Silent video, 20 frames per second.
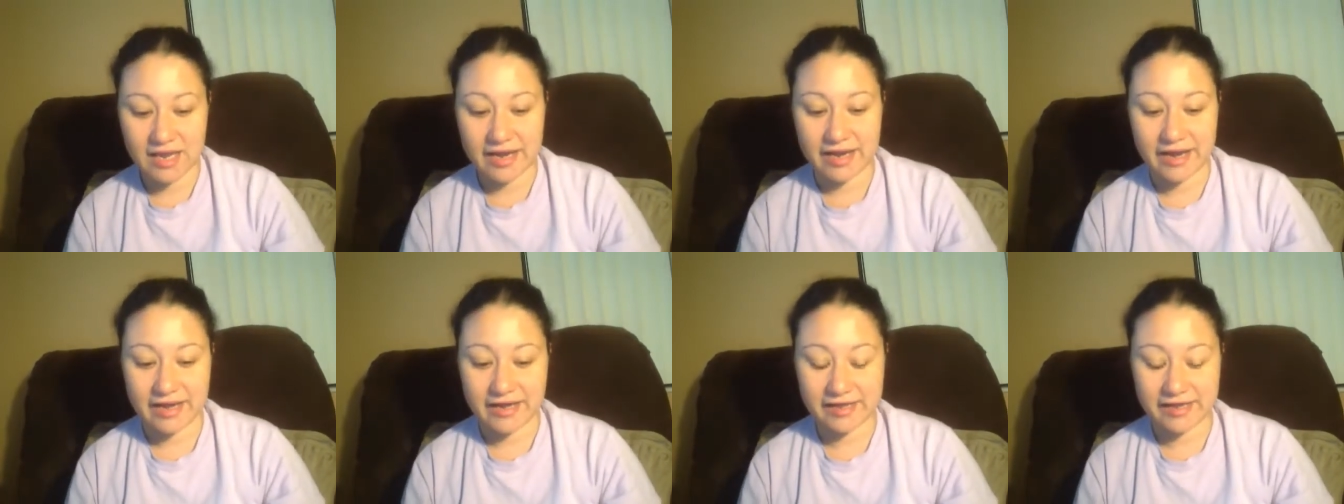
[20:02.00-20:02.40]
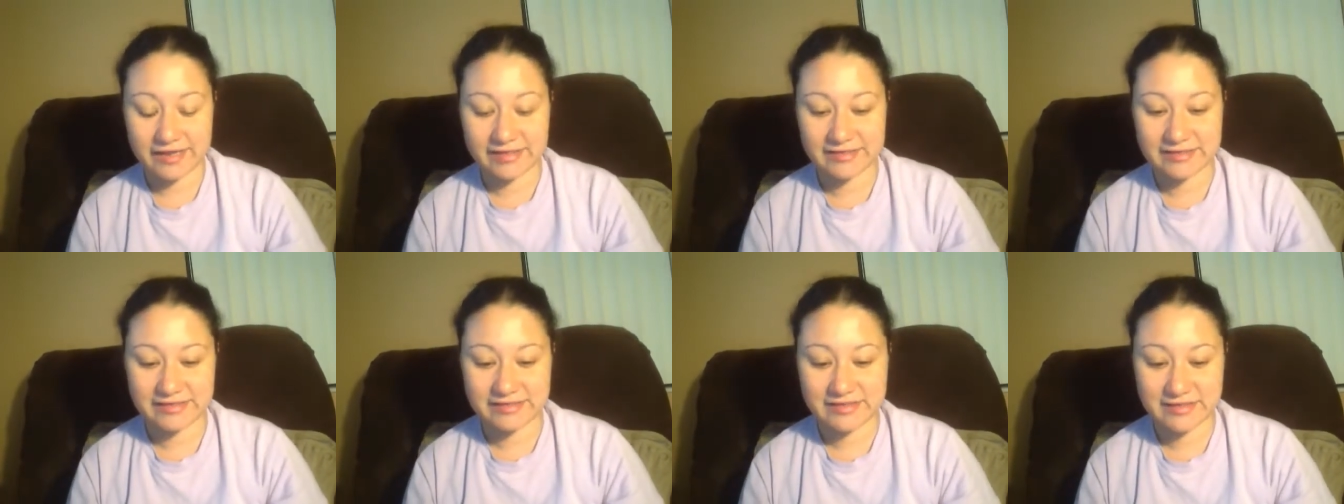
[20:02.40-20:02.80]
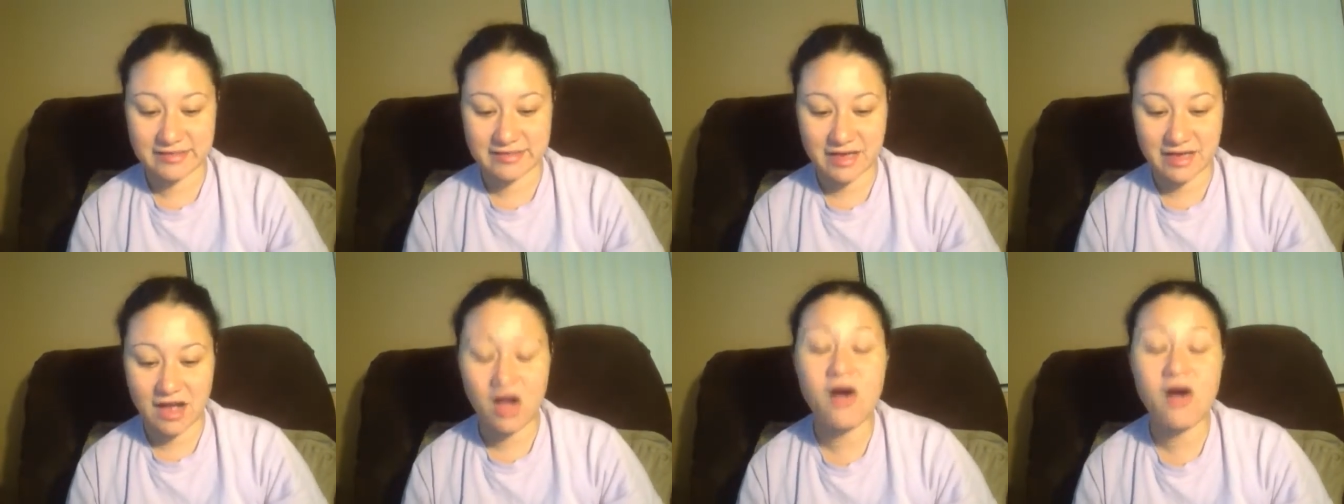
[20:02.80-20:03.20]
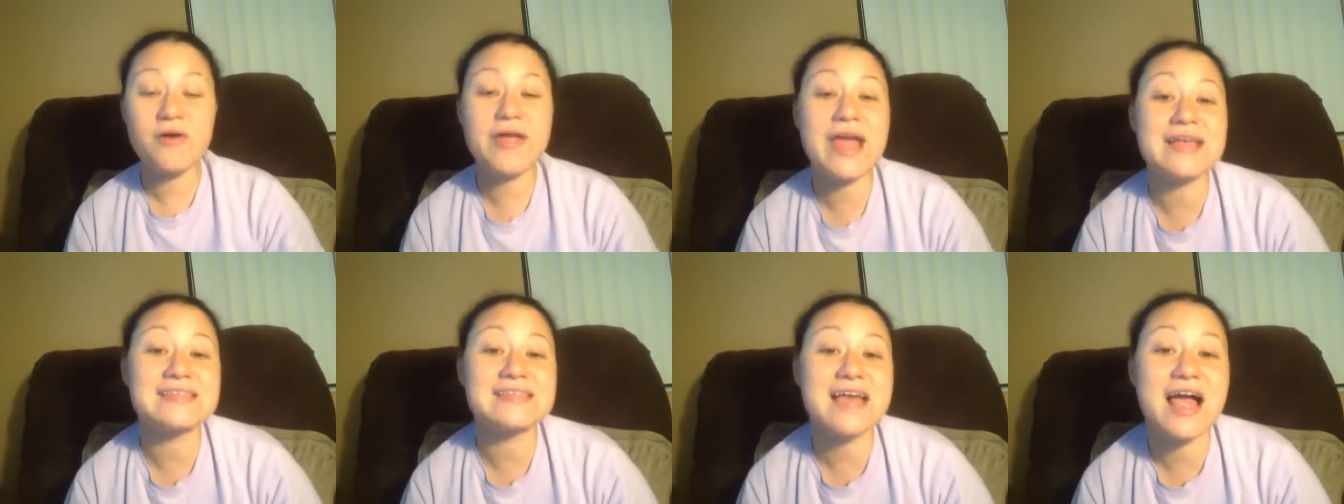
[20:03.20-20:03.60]
And oh
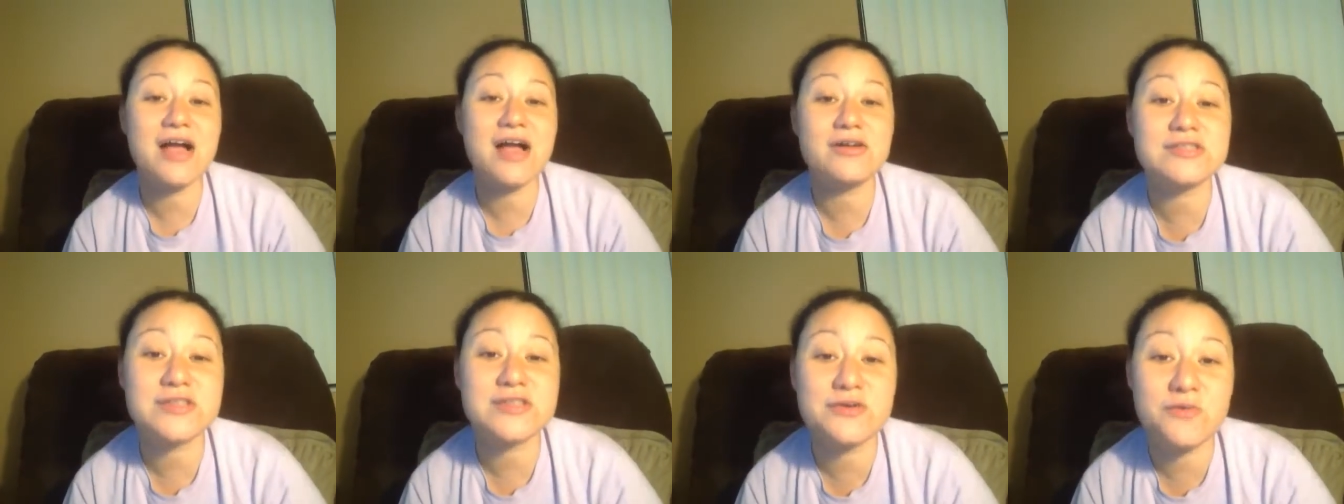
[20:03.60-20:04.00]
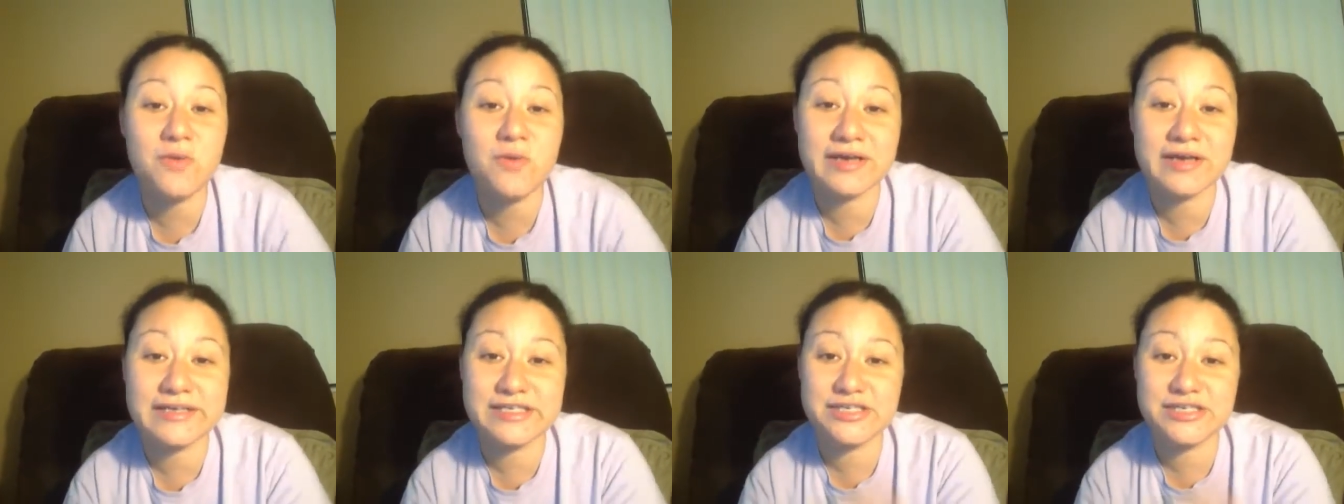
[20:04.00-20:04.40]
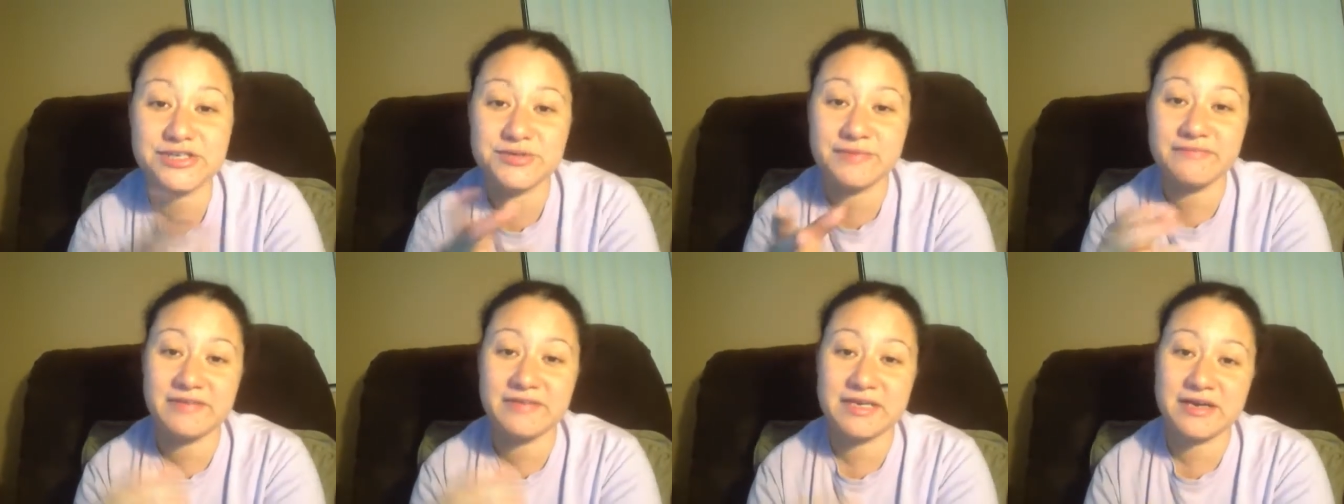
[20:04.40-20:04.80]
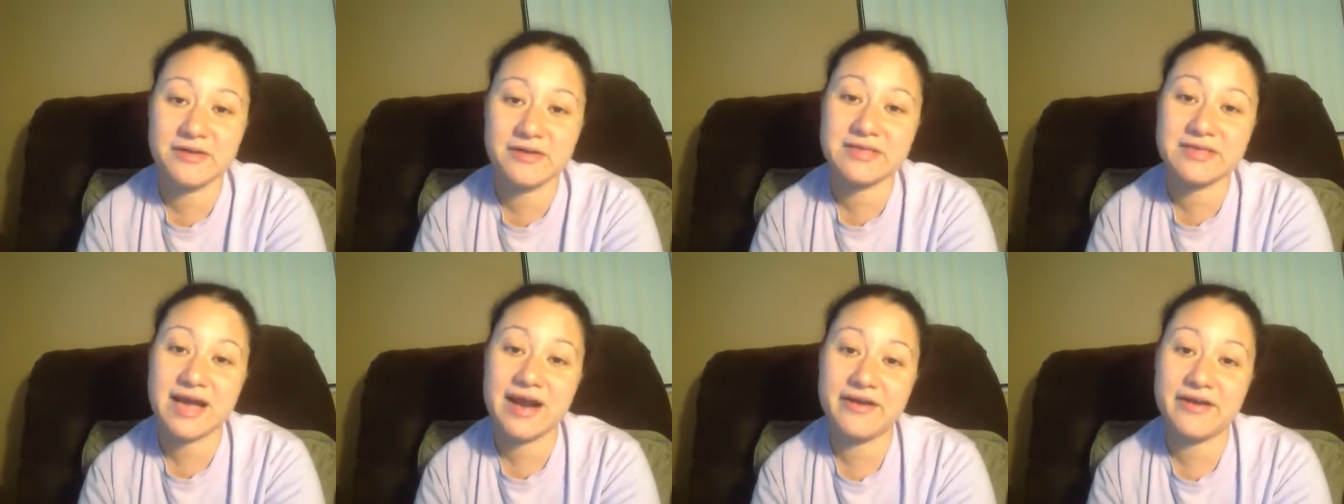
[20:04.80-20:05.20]
yes, I also wanted to do a
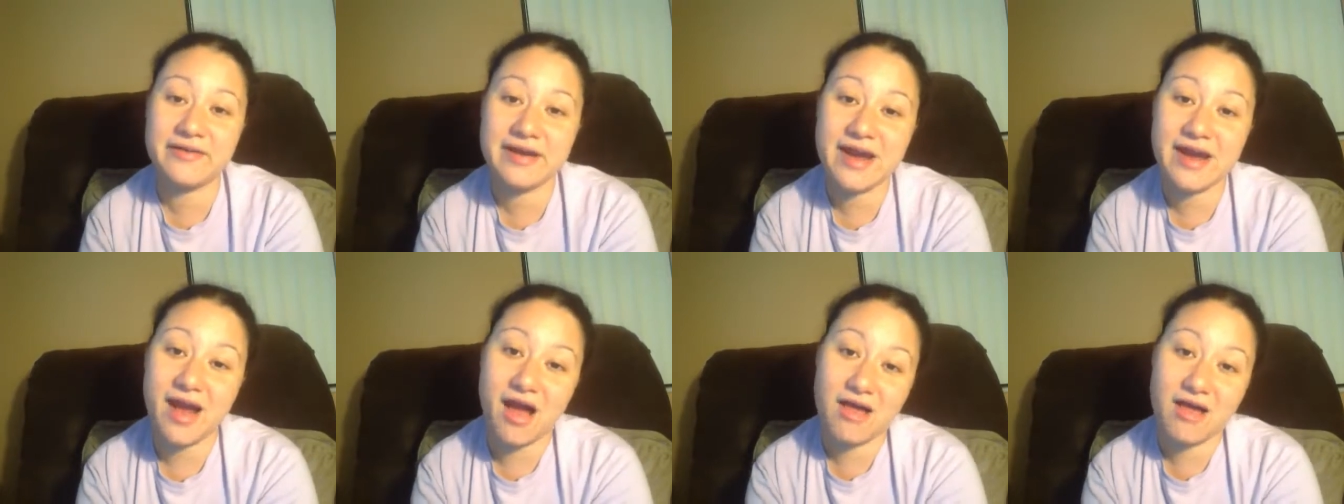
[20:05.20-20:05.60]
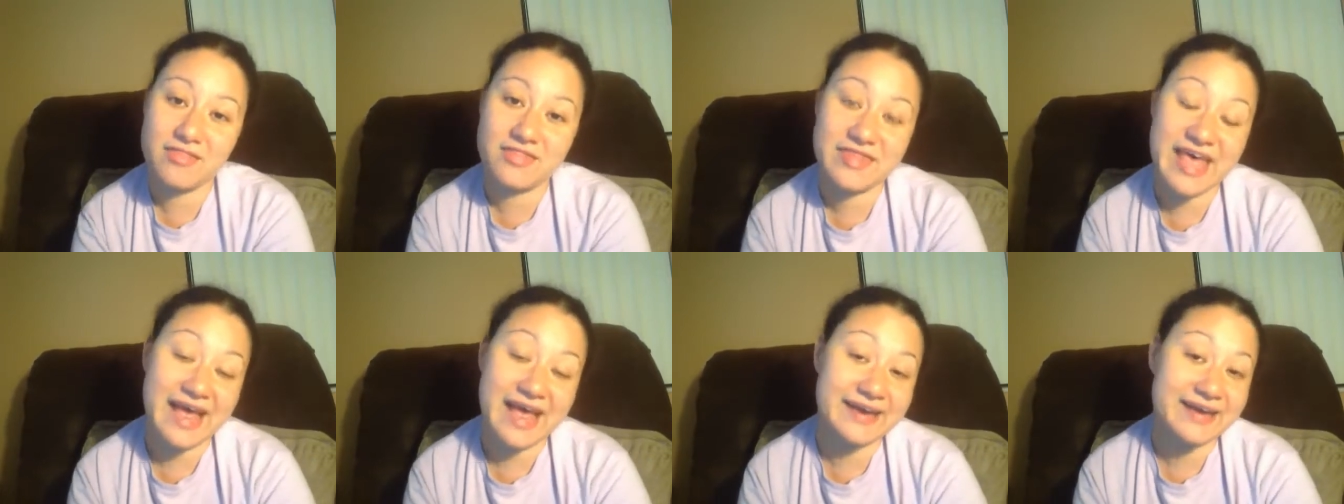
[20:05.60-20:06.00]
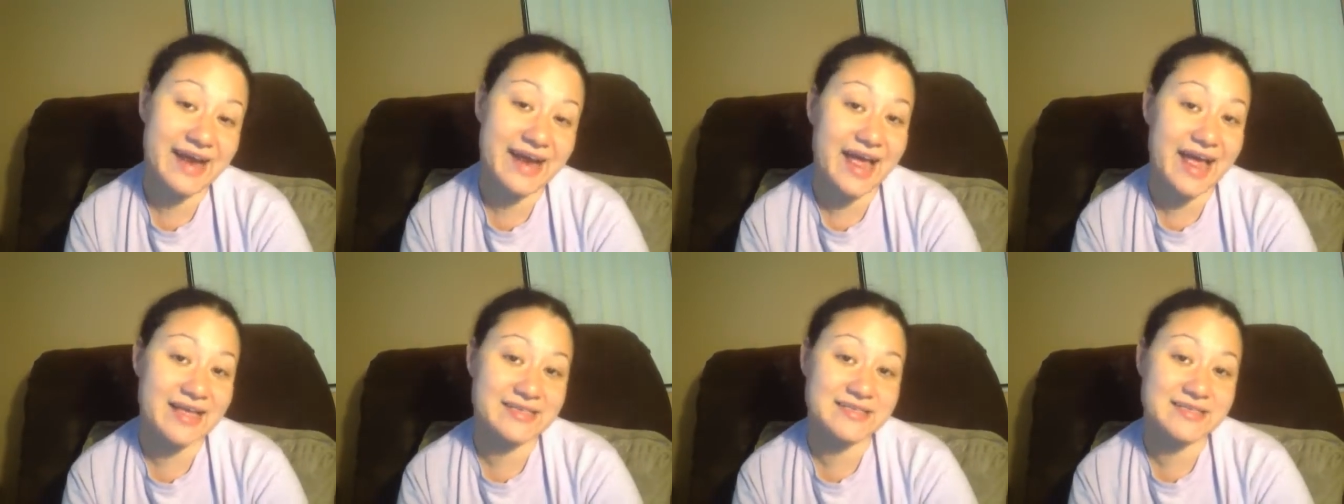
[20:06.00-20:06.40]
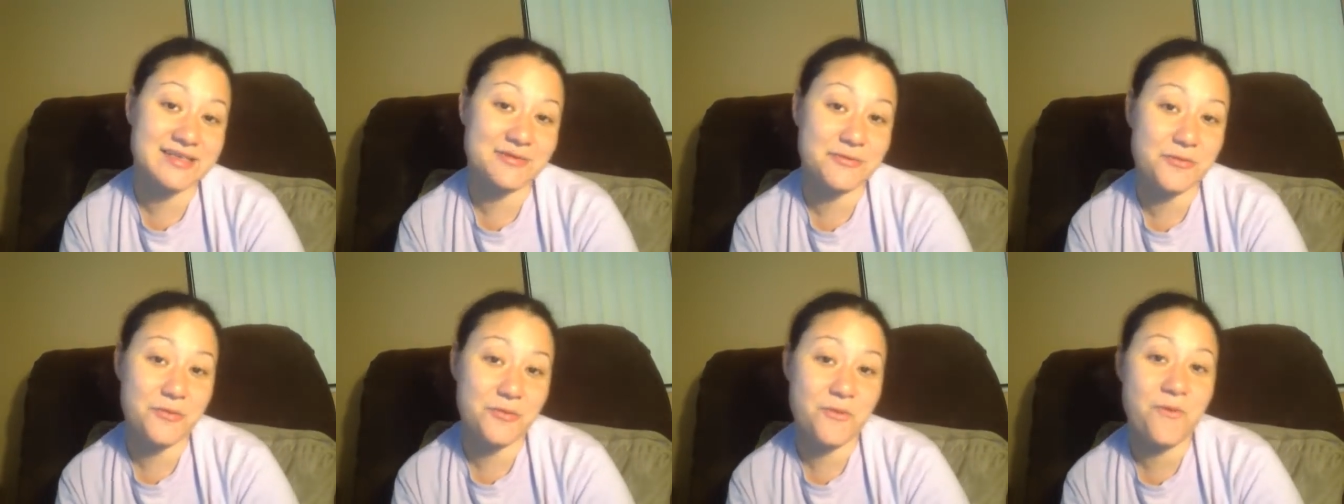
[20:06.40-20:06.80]
video diary on that as
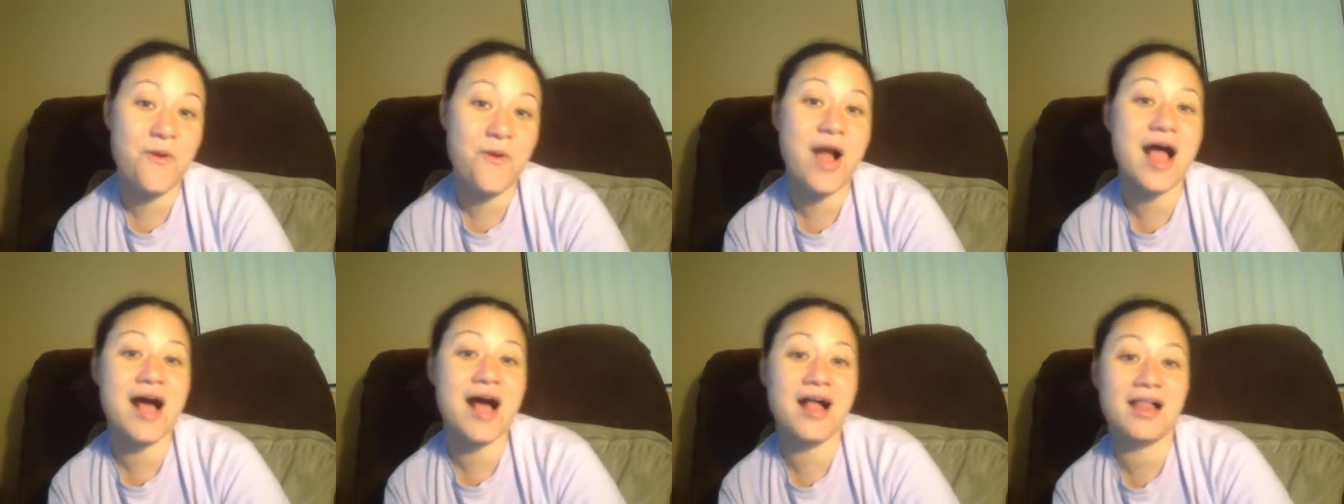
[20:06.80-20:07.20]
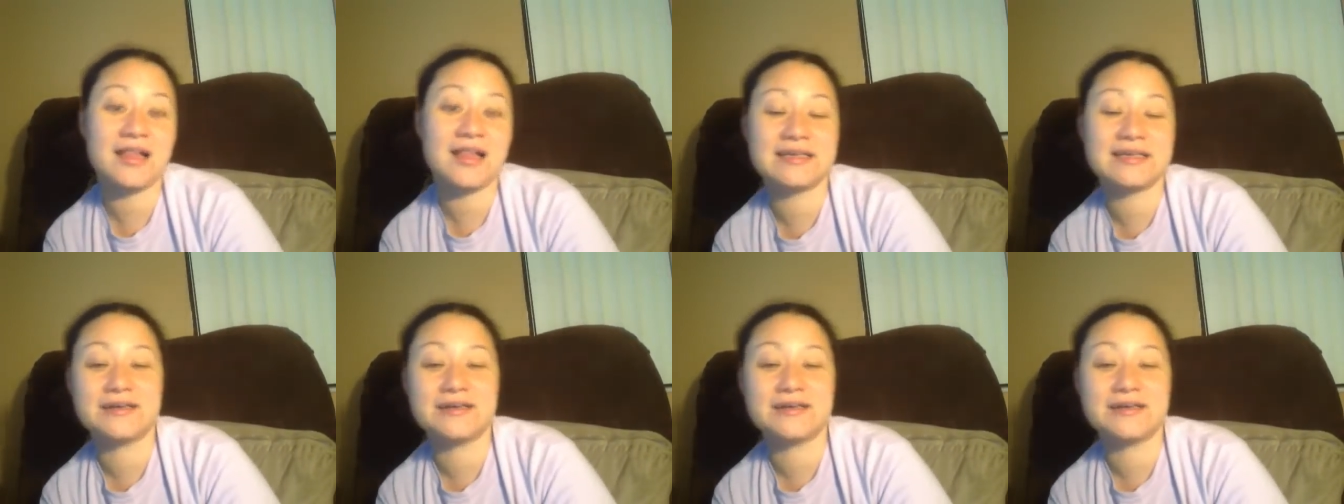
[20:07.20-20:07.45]
well.